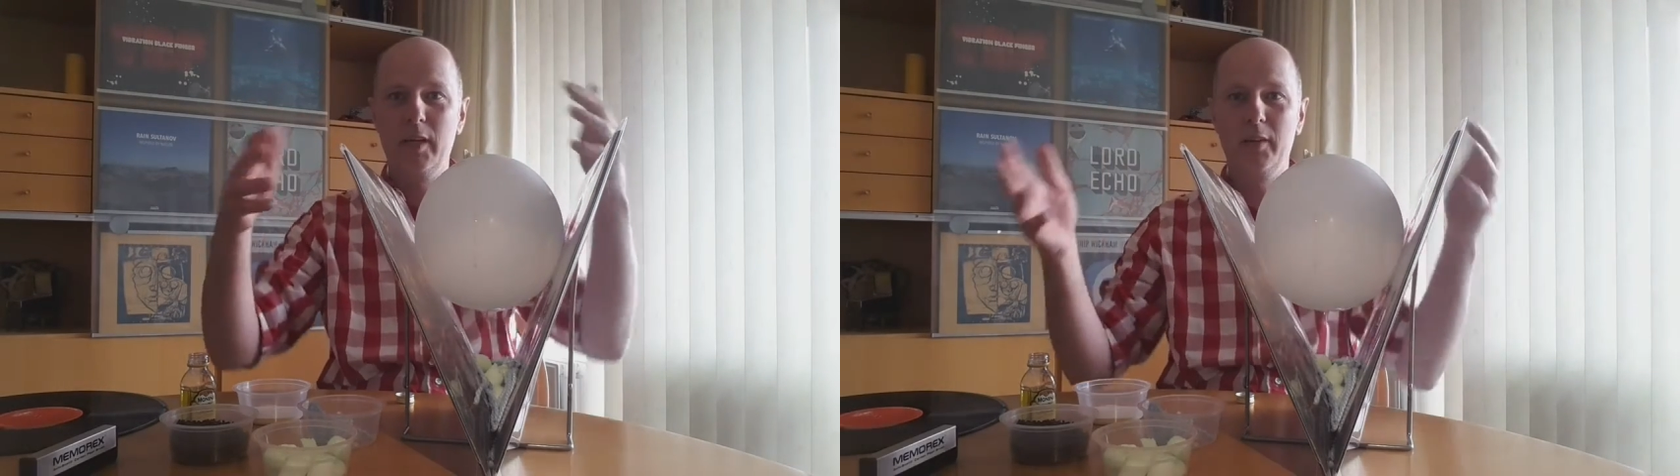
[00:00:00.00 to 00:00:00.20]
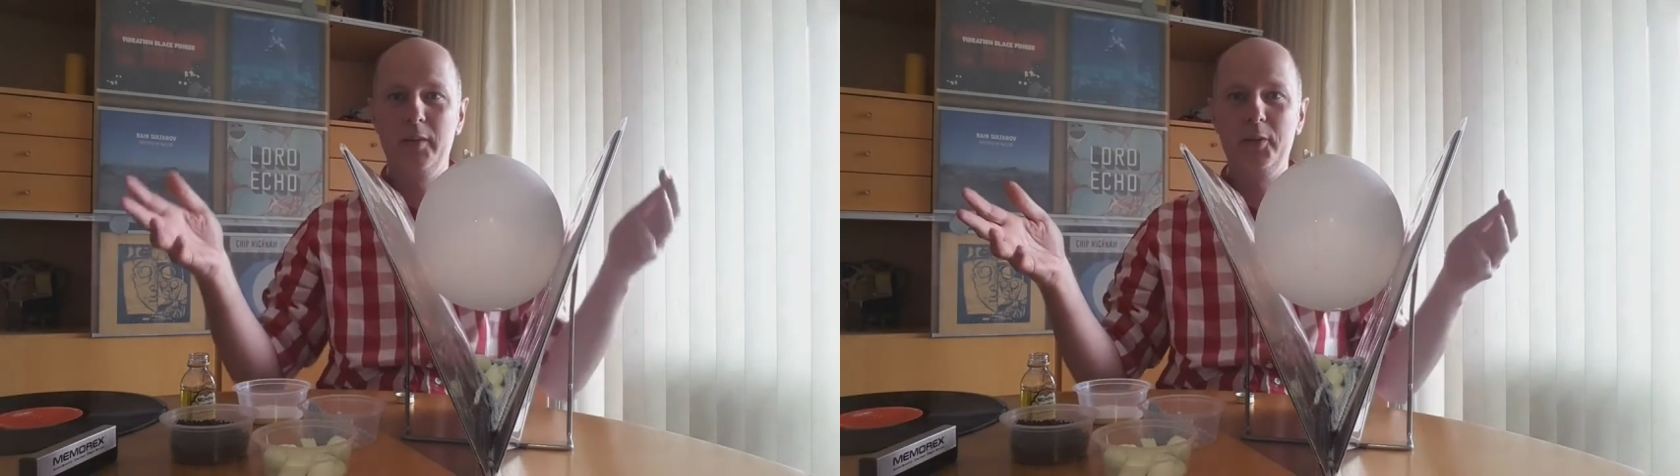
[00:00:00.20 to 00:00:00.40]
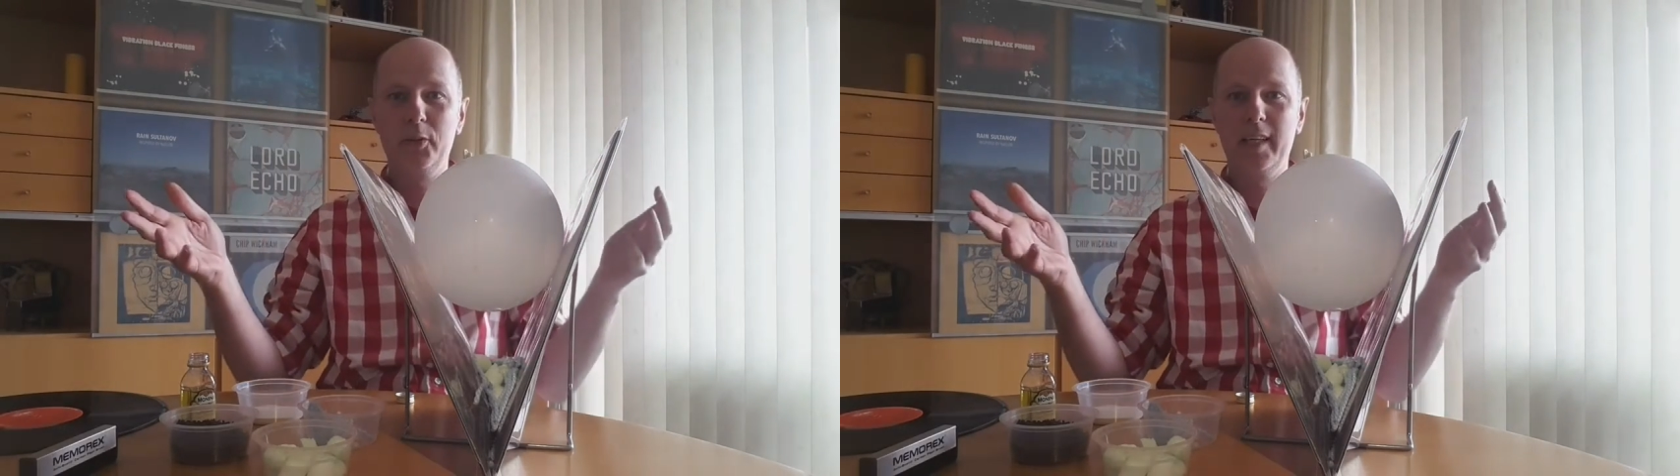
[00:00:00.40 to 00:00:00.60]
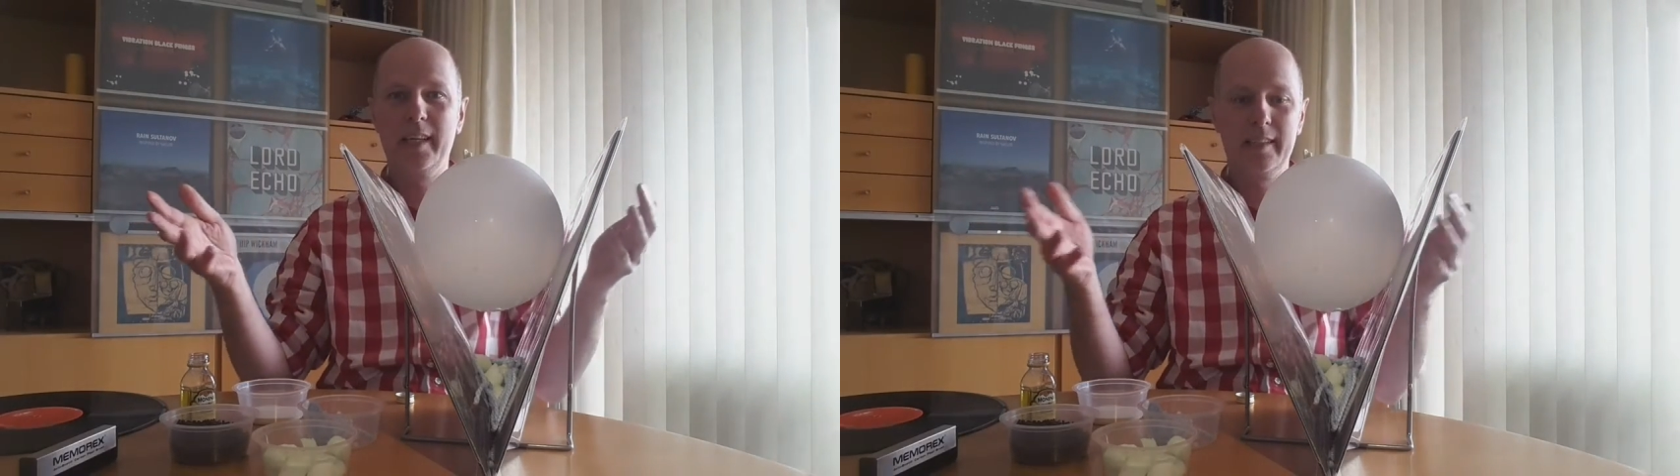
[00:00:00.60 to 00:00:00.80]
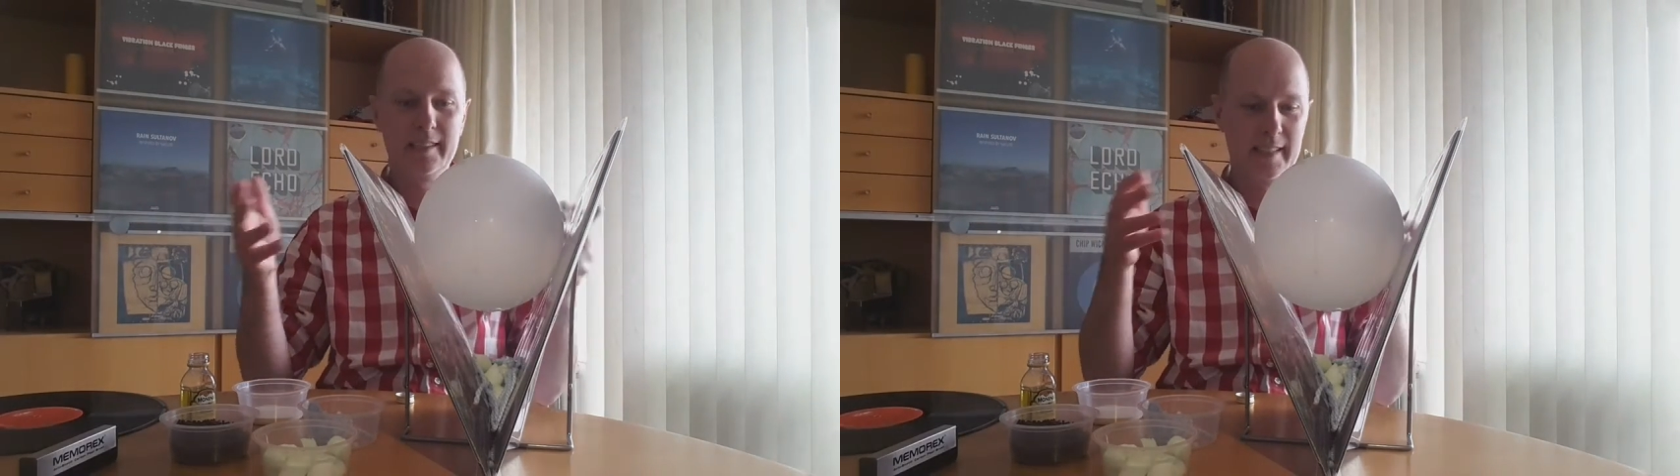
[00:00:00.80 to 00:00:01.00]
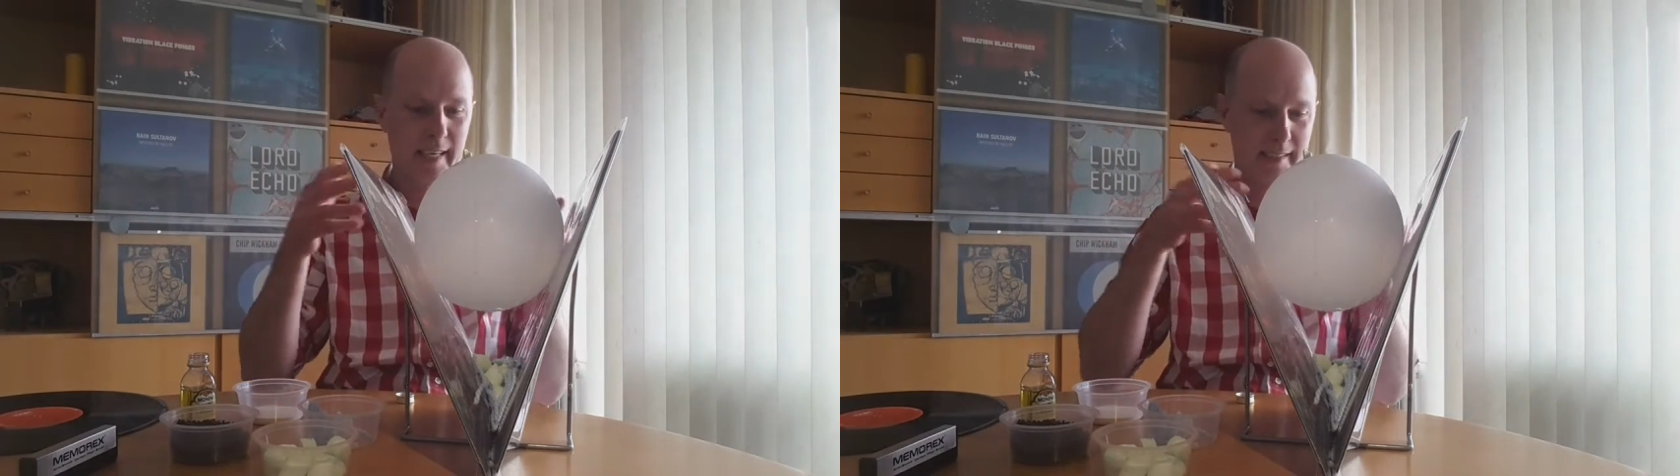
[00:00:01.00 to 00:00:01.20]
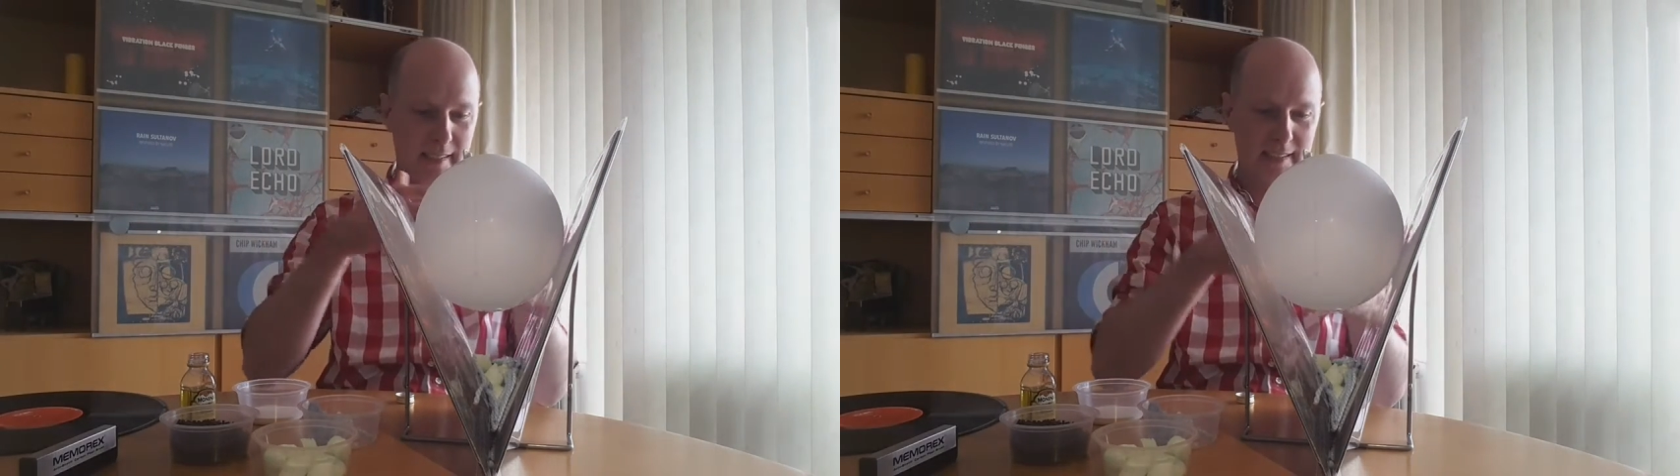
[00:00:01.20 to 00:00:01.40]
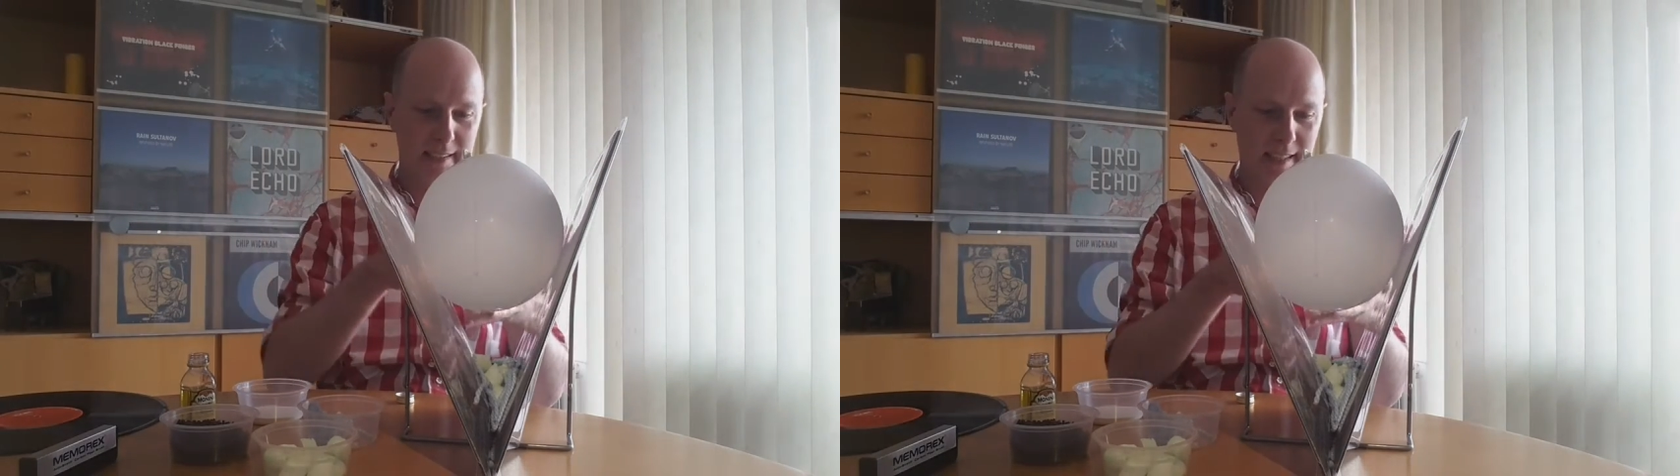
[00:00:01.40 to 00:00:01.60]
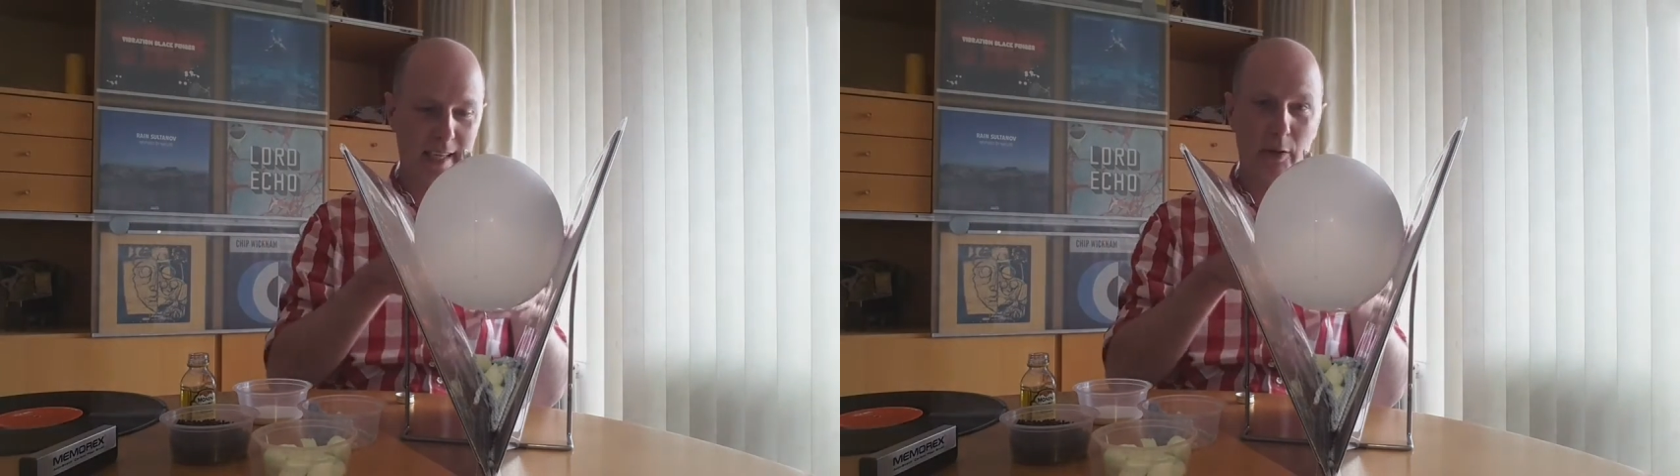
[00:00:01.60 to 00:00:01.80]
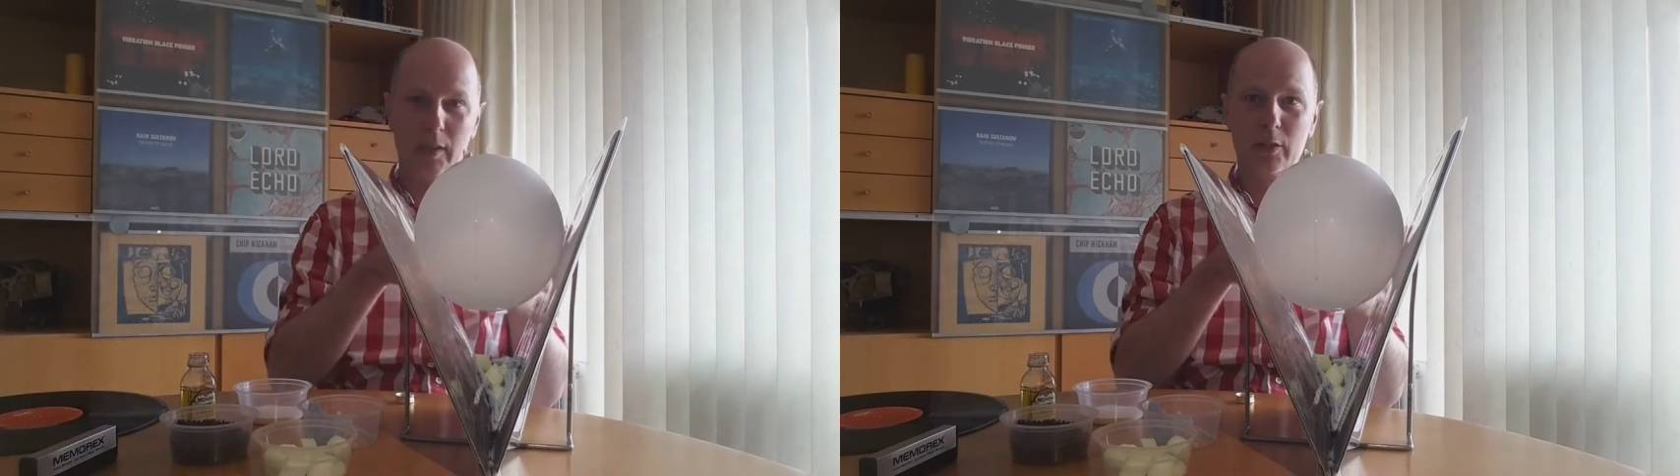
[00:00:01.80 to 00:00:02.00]
Well, you can understand this is
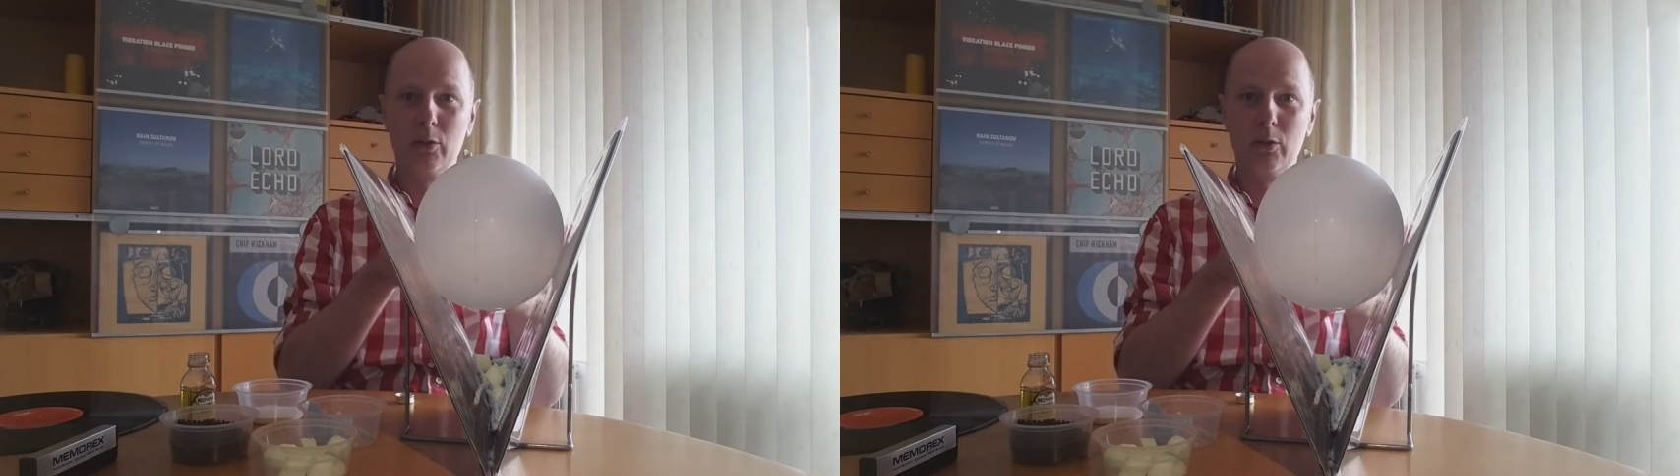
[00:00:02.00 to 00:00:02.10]
going